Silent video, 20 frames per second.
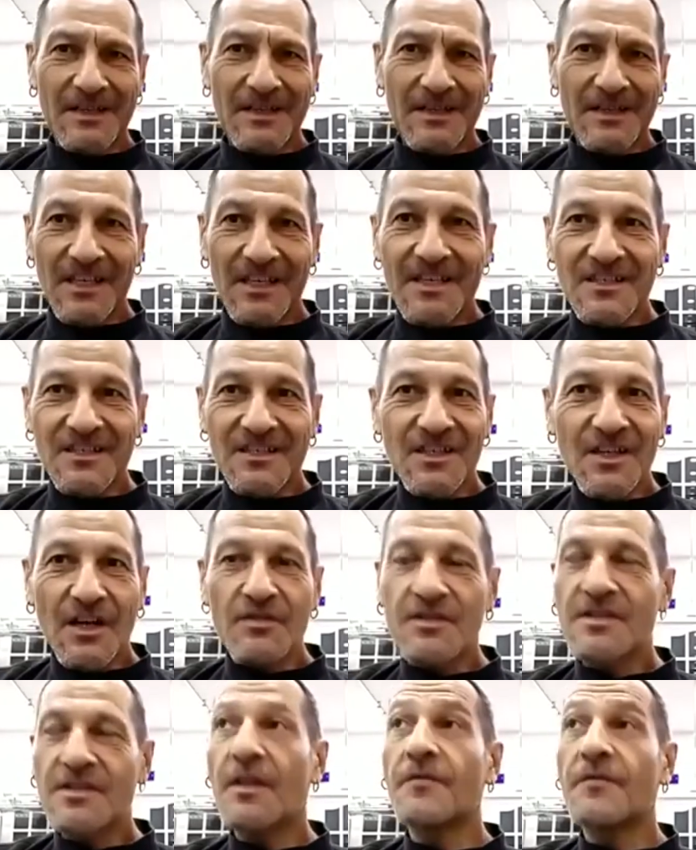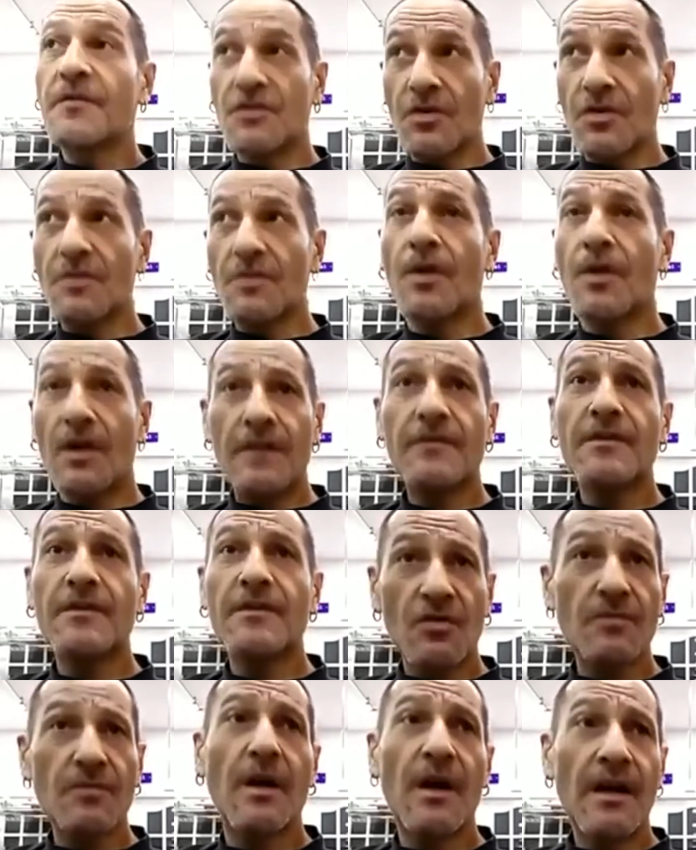years, you know. So if you do buy if you do
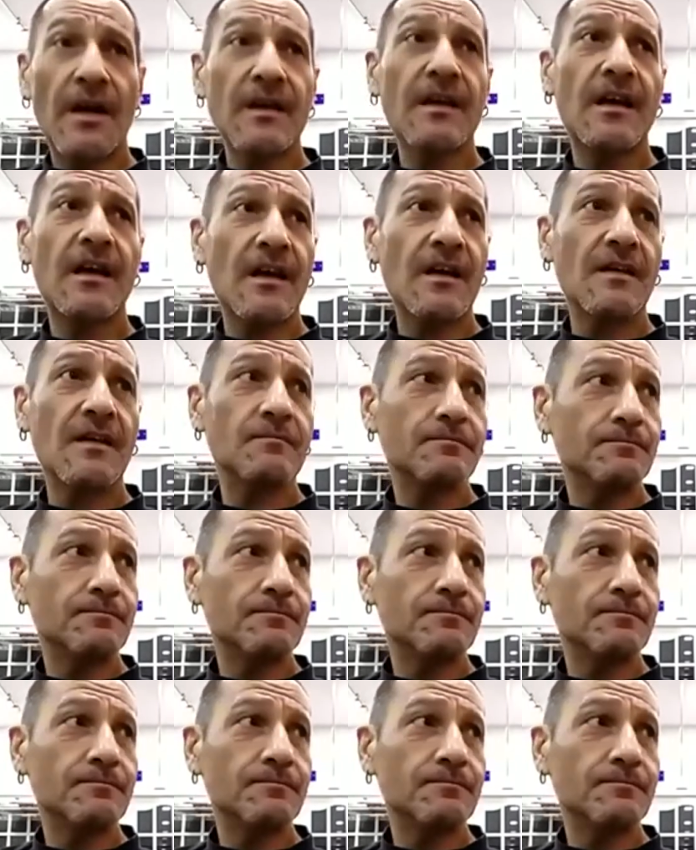buy um,